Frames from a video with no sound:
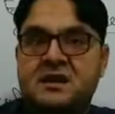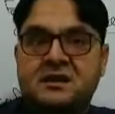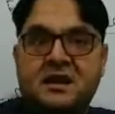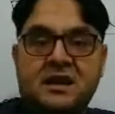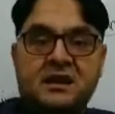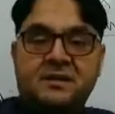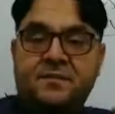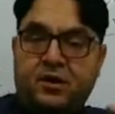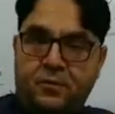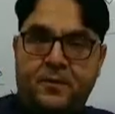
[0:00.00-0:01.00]
The
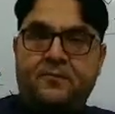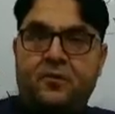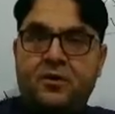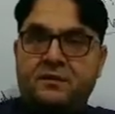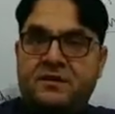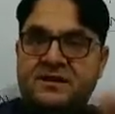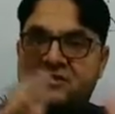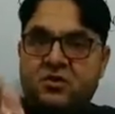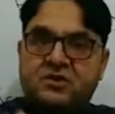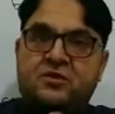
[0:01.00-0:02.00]
group of words, mean the
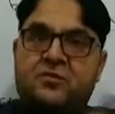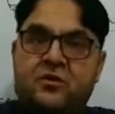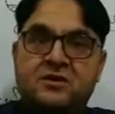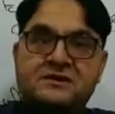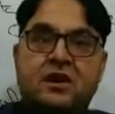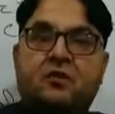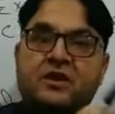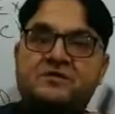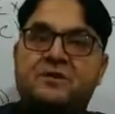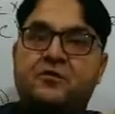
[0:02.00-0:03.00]
structure of words,
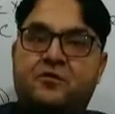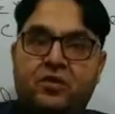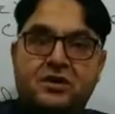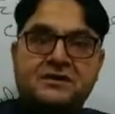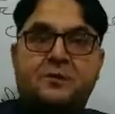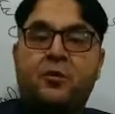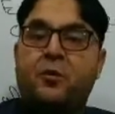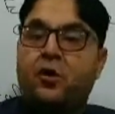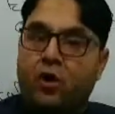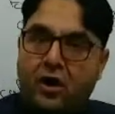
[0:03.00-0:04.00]
arrangement of words in
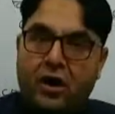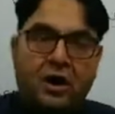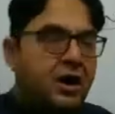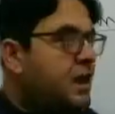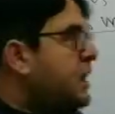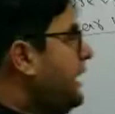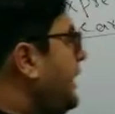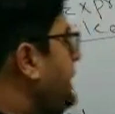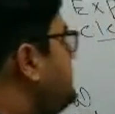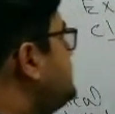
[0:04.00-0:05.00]
proper order,
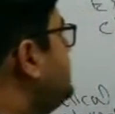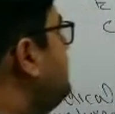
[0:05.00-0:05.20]
and